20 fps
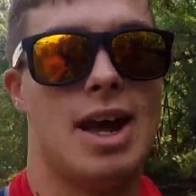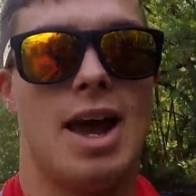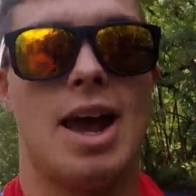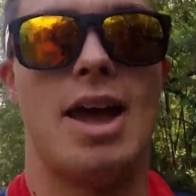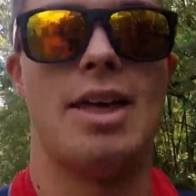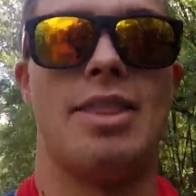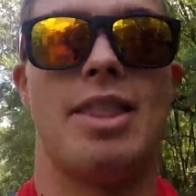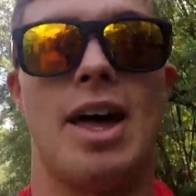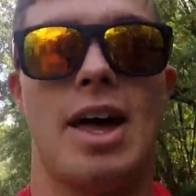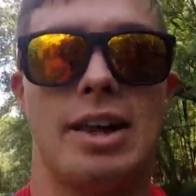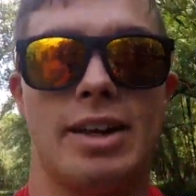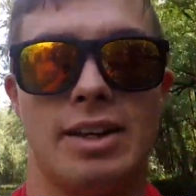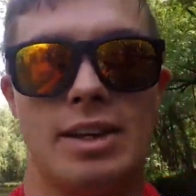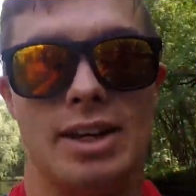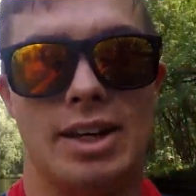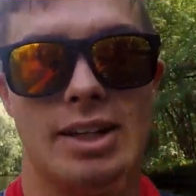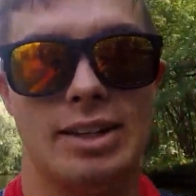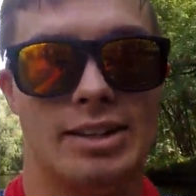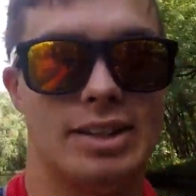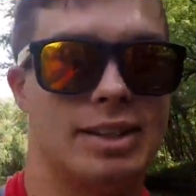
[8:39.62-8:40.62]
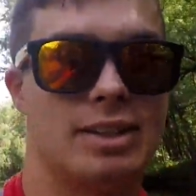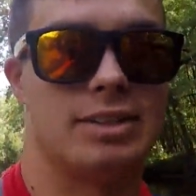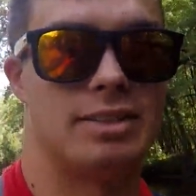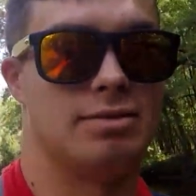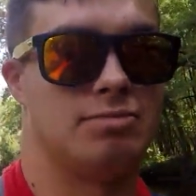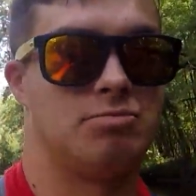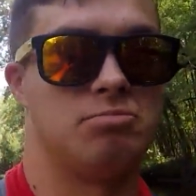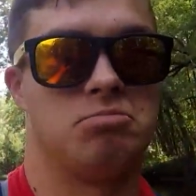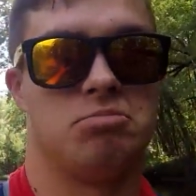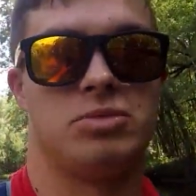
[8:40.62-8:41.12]
and then it didn't
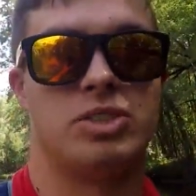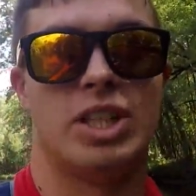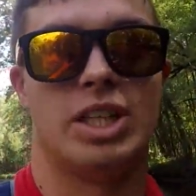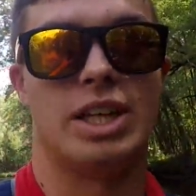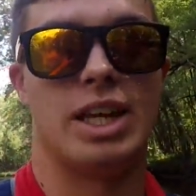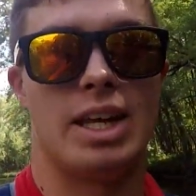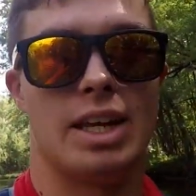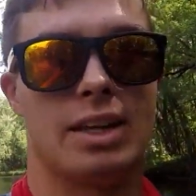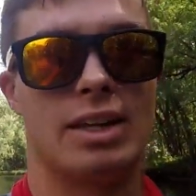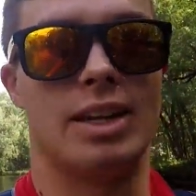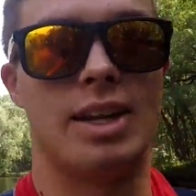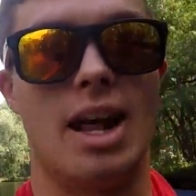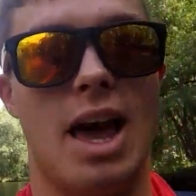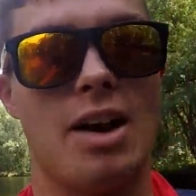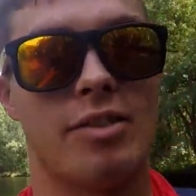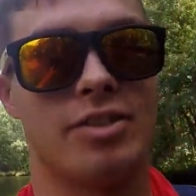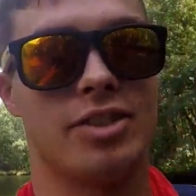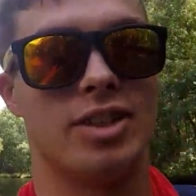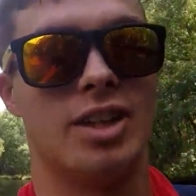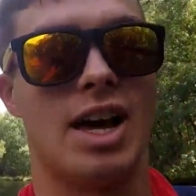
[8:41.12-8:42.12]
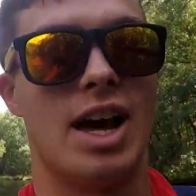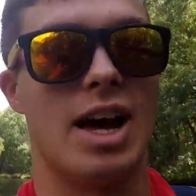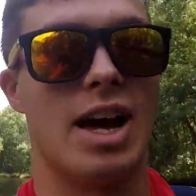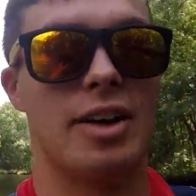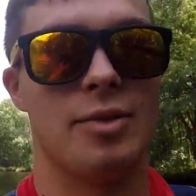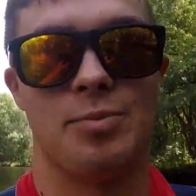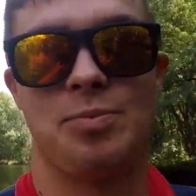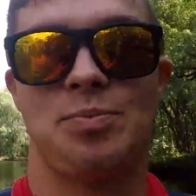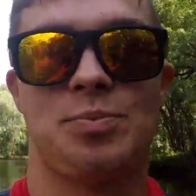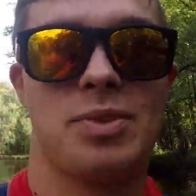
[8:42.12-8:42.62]
didn't hit again after
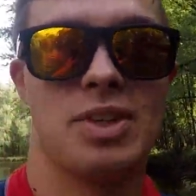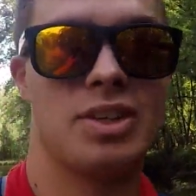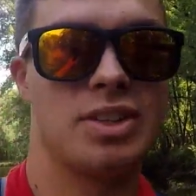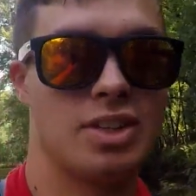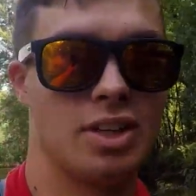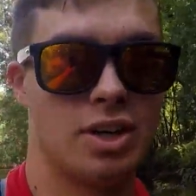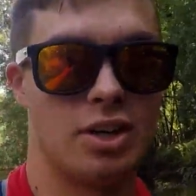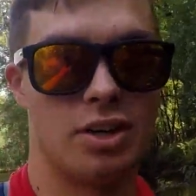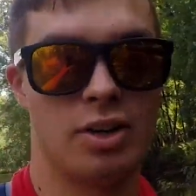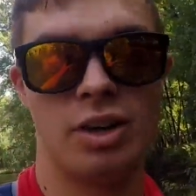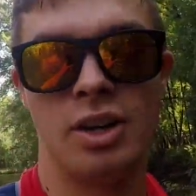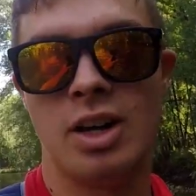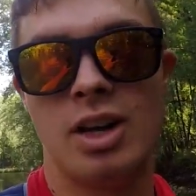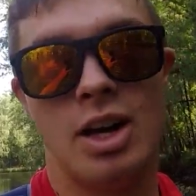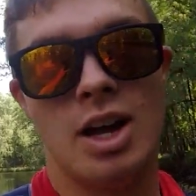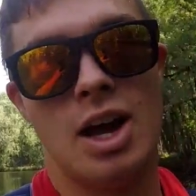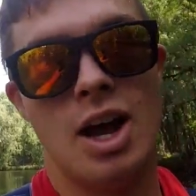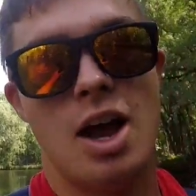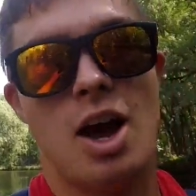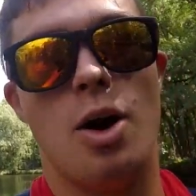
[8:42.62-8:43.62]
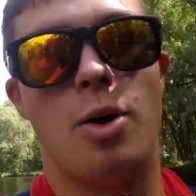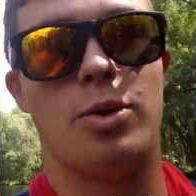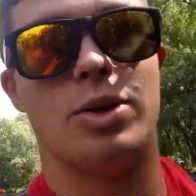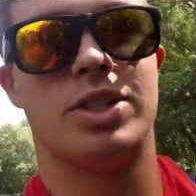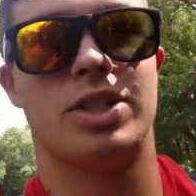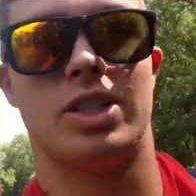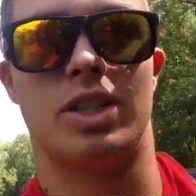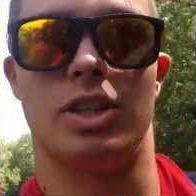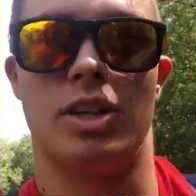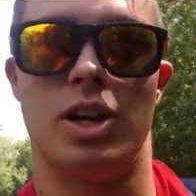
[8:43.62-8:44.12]
that. So we're
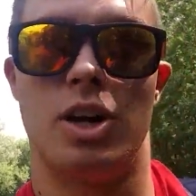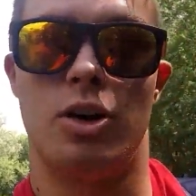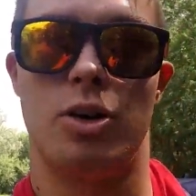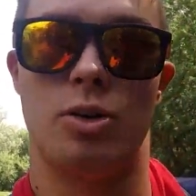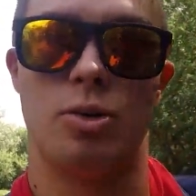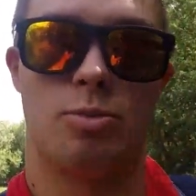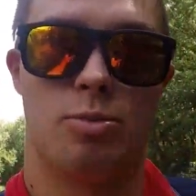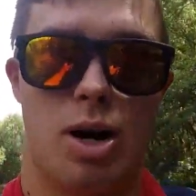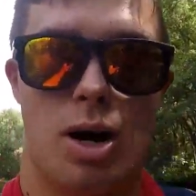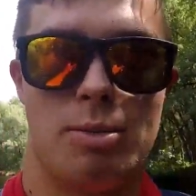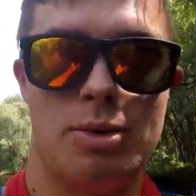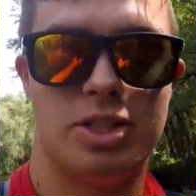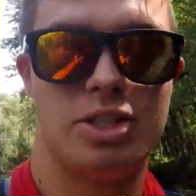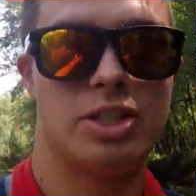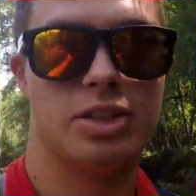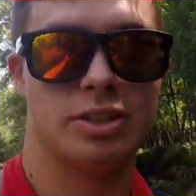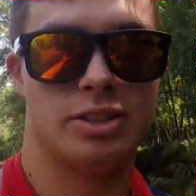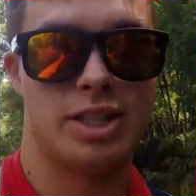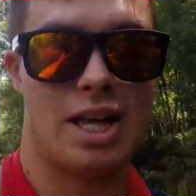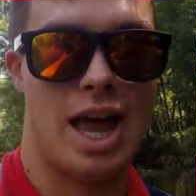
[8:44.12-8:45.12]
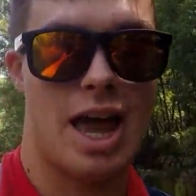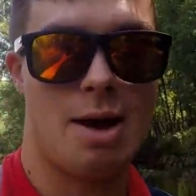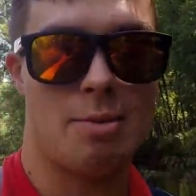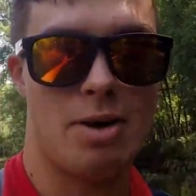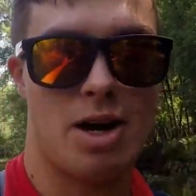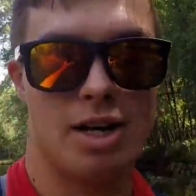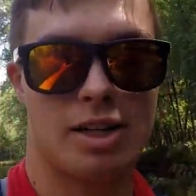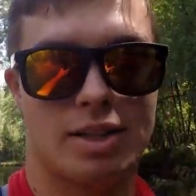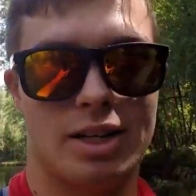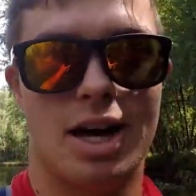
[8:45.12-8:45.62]
just gonna go probably chill in the
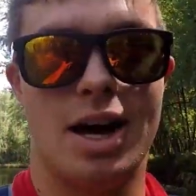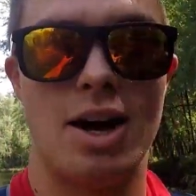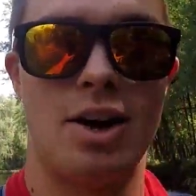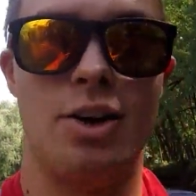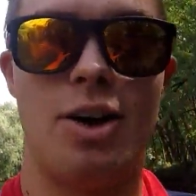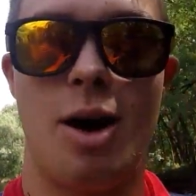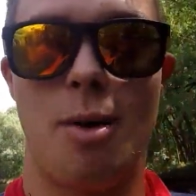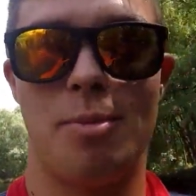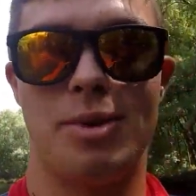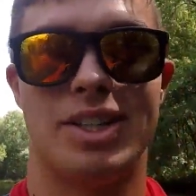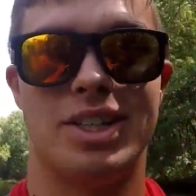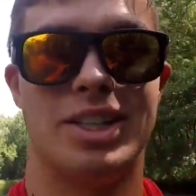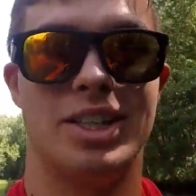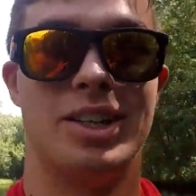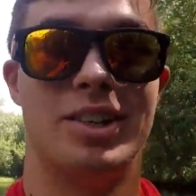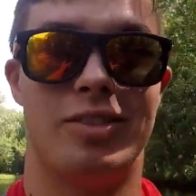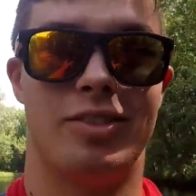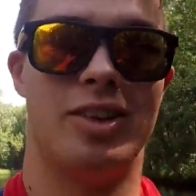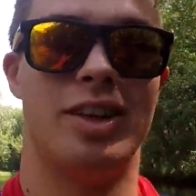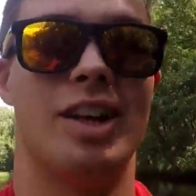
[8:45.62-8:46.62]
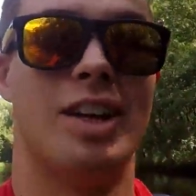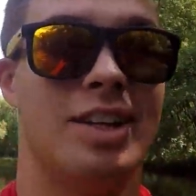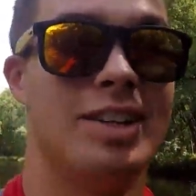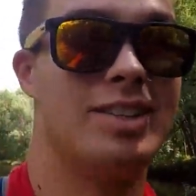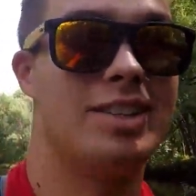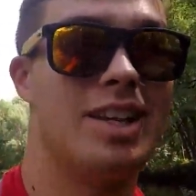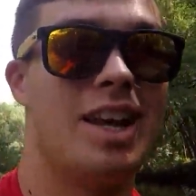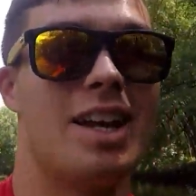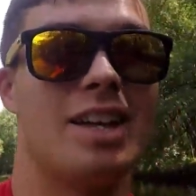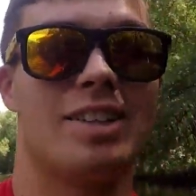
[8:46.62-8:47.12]
hammock now. I'm gonna see if
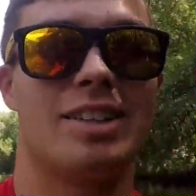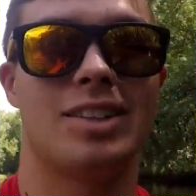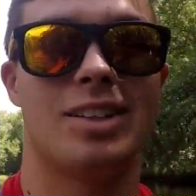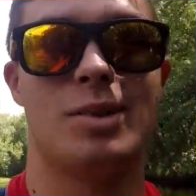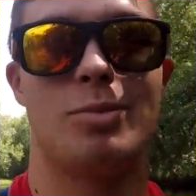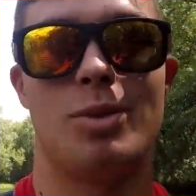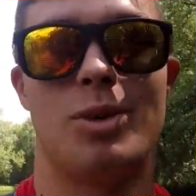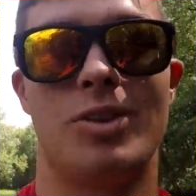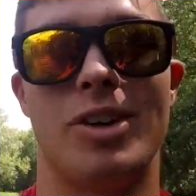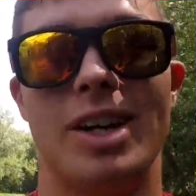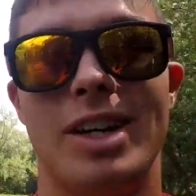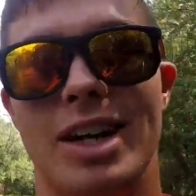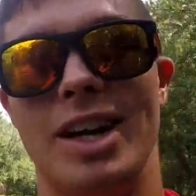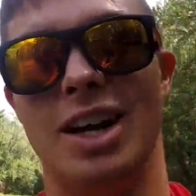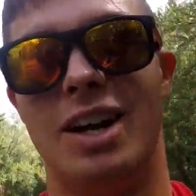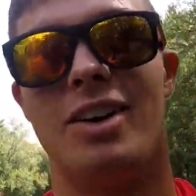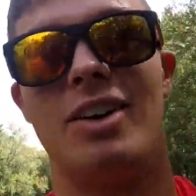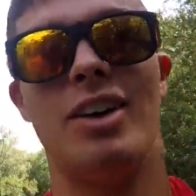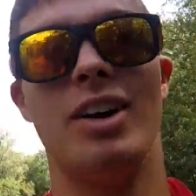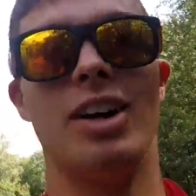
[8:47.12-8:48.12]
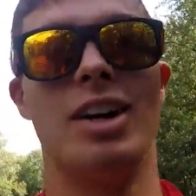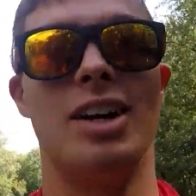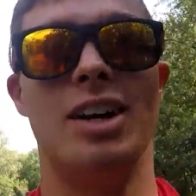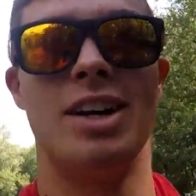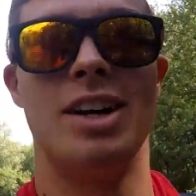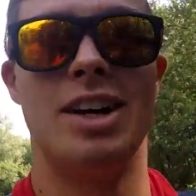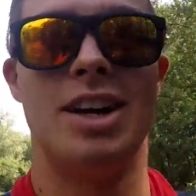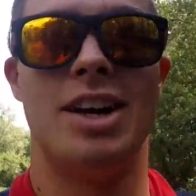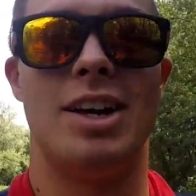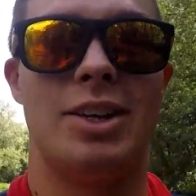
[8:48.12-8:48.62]
Zach's sleeping right now,
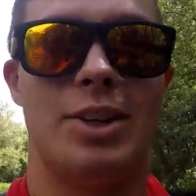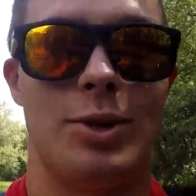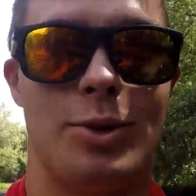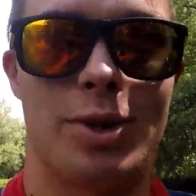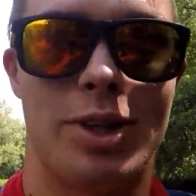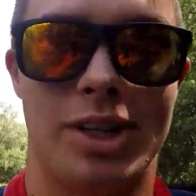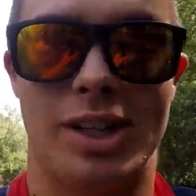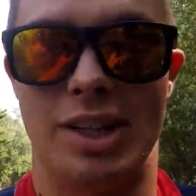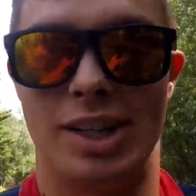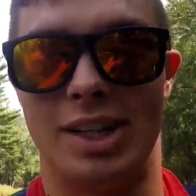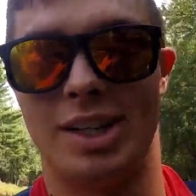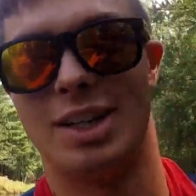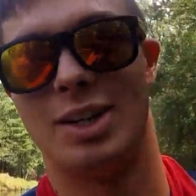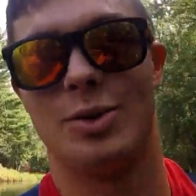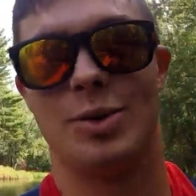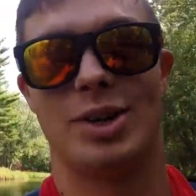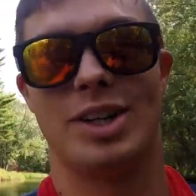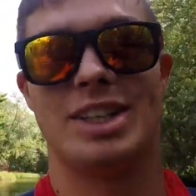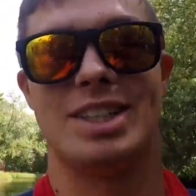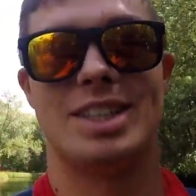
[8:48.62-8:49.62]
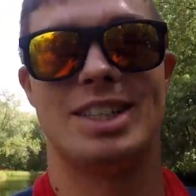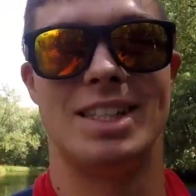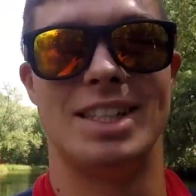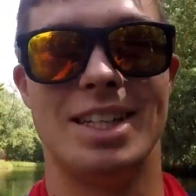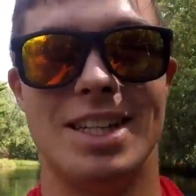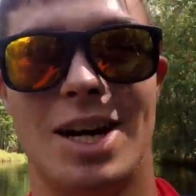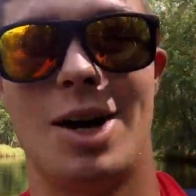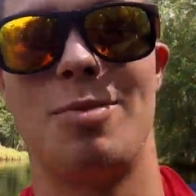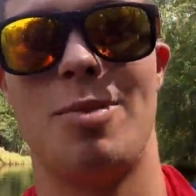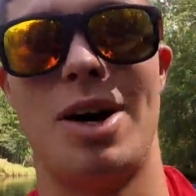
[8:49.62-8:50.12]
so we're gonna we're gonna
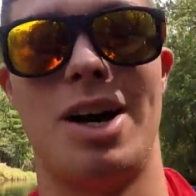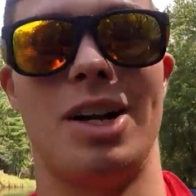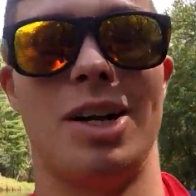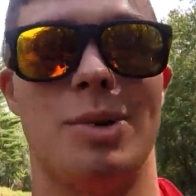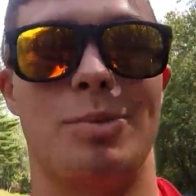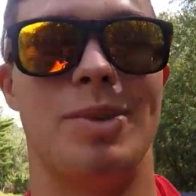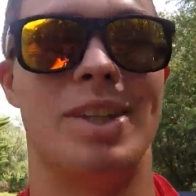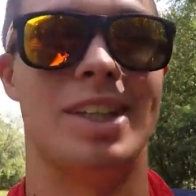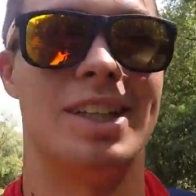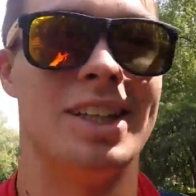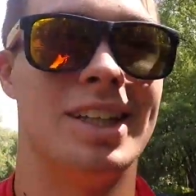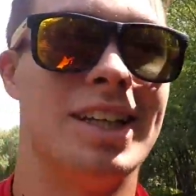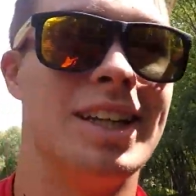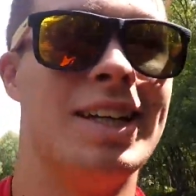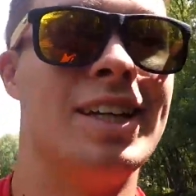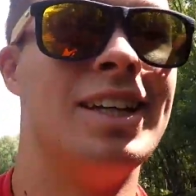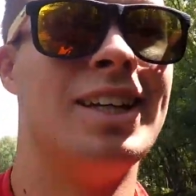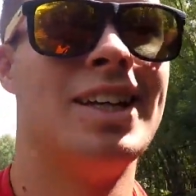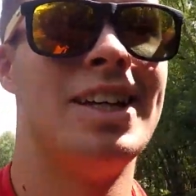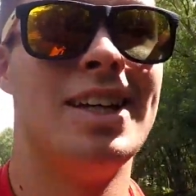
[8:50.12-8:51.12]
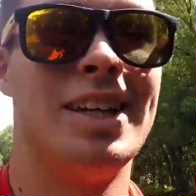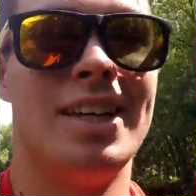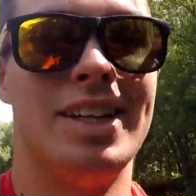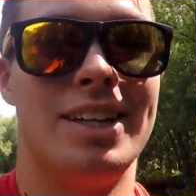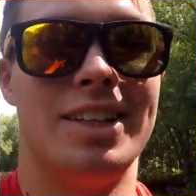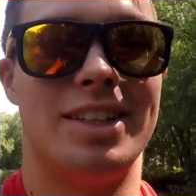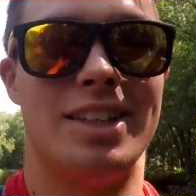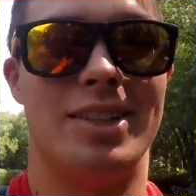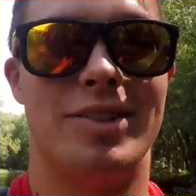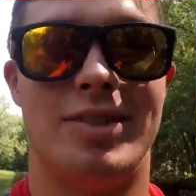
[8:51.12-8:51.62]
sneak up on him and
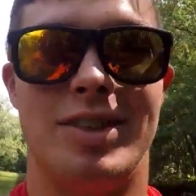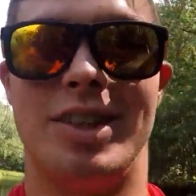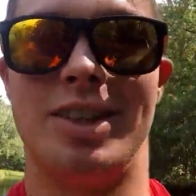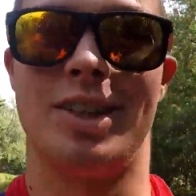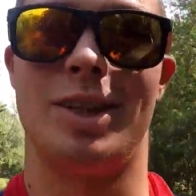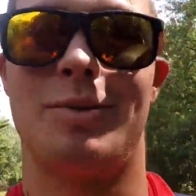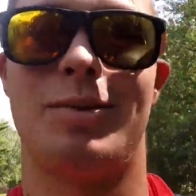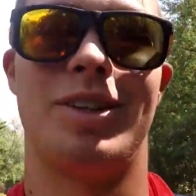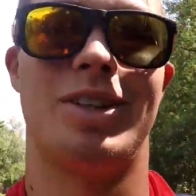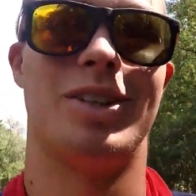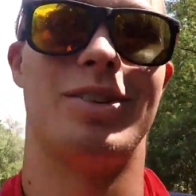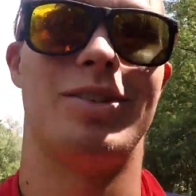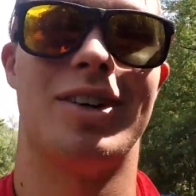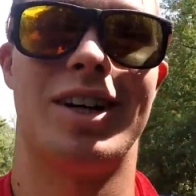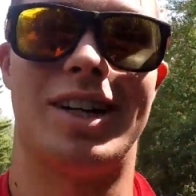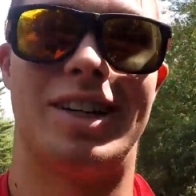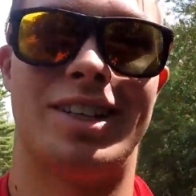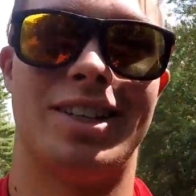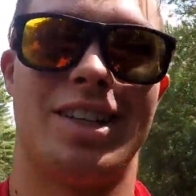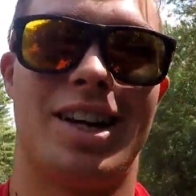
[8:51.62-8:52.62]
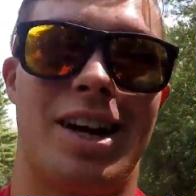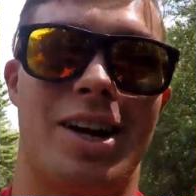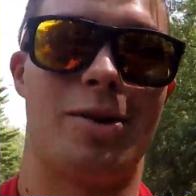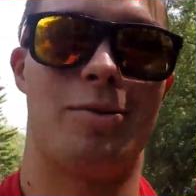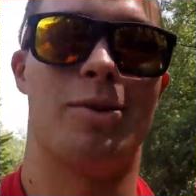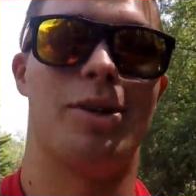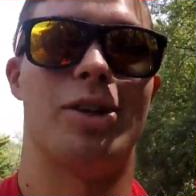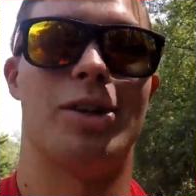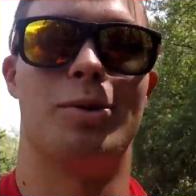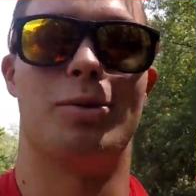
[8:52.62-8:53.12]
see if he's sleeping, see if I can scare him
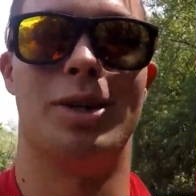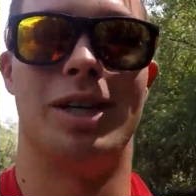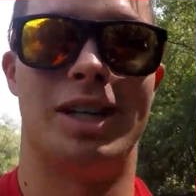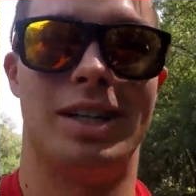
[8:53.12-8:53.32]
a little bit.